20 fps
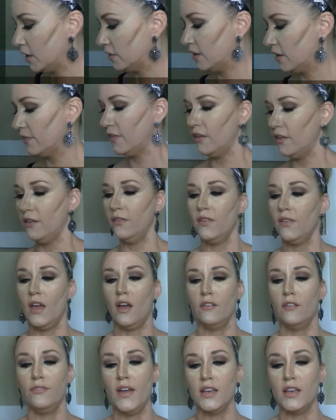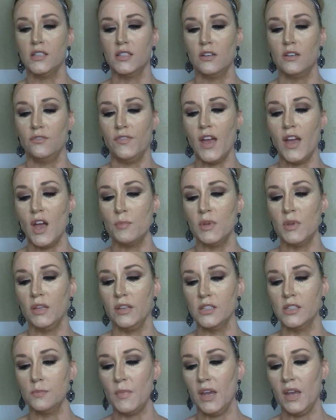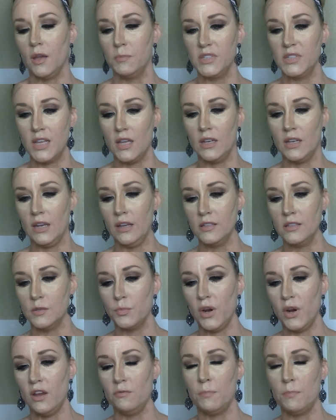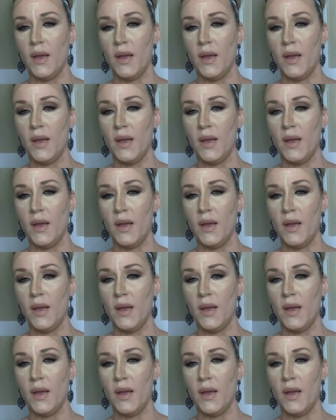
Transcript: This is Fast and Fabulous makeup setting spray by